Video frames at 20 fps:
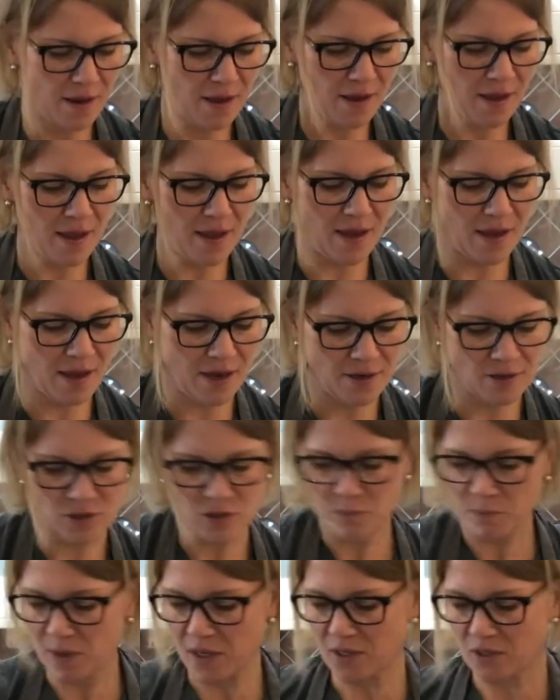And
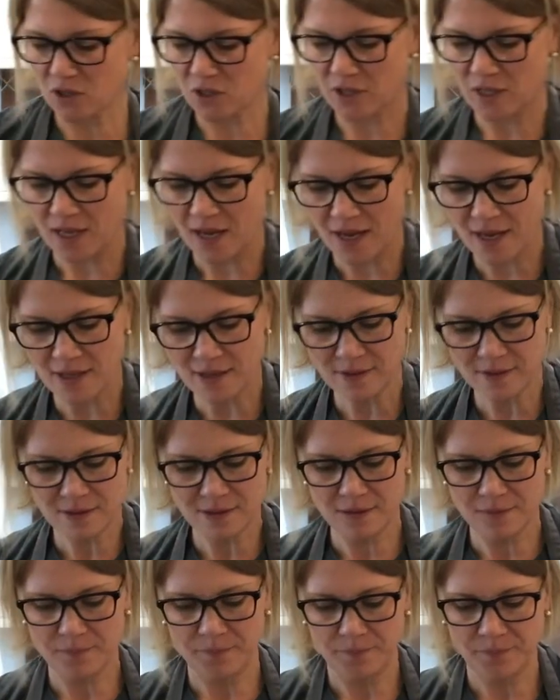just pinch the
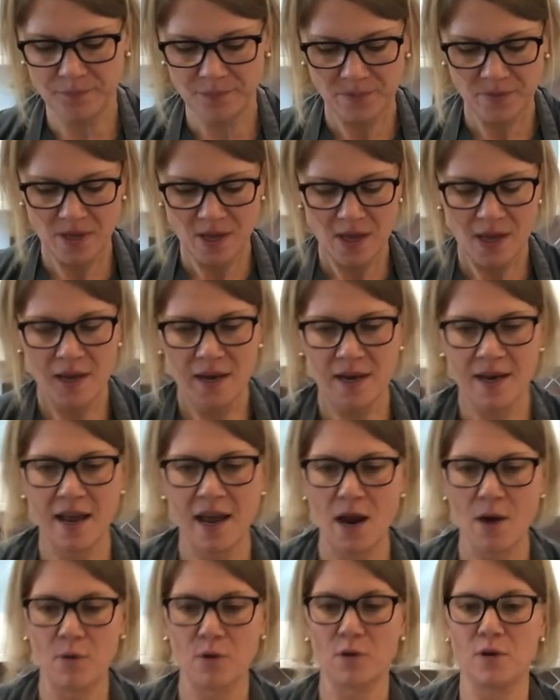ends.
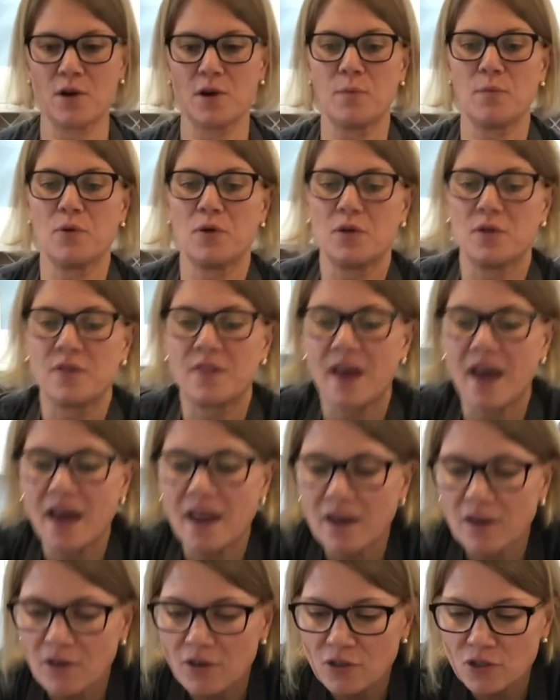Now we're going to put that
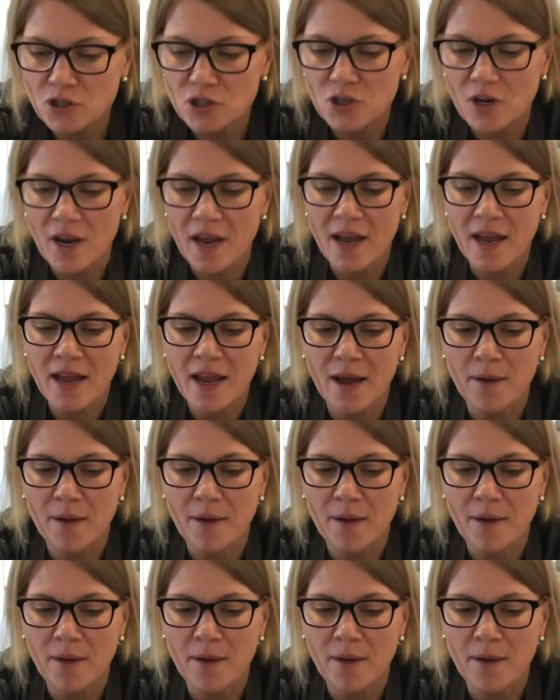on our tray.